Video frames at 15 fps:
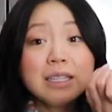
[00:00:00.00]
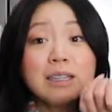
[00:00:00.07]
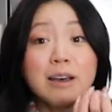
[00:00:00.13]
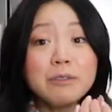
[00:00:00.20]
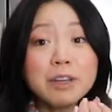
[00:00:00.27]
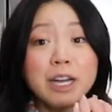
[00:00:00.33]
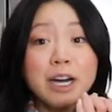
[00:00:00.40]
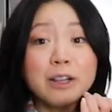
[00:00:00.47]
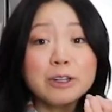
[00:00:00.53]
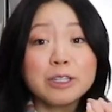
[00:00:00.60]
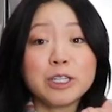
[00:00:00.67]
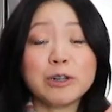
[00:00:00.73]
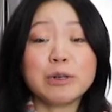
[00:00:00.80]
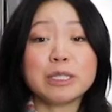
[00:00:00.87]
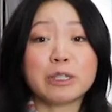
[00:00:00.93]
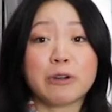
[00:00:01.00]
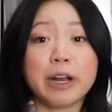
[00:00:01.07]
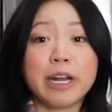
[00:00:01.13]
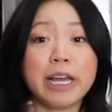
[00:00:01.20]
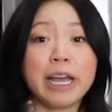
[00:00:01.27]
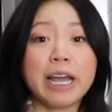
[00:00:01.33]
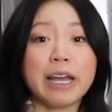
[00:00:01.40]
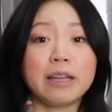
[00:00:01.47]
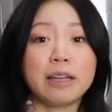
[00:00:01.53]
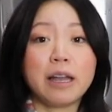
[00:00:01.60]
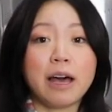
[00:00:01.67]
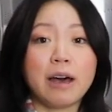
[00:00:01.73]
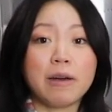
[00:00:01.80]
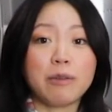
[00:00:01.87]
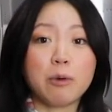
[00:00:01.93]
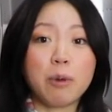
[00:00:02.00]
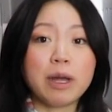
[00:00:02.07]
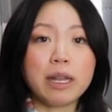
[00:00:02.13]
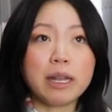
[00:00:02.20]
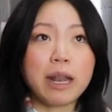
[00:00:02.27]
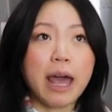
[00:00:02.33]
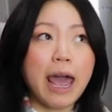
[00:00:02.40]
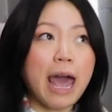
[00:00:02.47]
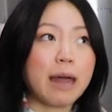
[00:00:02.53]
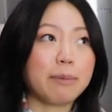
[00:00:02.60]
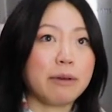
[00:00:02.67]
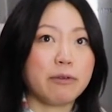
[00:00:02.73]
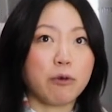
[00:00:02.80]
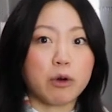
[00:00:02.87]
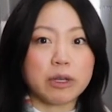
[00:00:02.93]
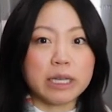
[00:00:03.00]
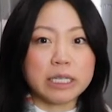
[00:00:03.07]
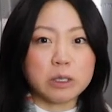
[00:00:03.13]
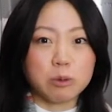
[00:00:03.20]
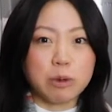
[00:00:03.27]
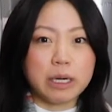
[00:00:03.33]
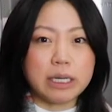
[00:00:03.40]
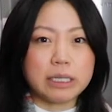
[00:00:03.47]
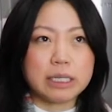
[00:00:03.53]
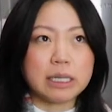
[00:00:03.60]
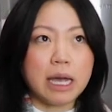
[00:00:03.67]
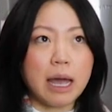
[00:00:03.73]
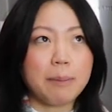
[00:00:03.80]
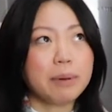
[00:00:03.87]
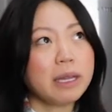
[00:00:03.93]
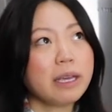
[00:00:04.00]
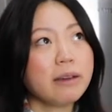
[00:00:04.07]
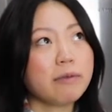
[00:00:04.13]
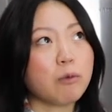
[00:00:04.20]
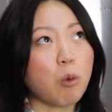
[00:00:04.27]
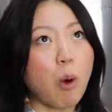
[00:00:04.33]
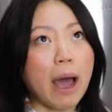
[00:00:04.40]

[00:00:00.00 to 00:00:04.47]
Love the color too, it's gradient. The one I had before this was, I believe,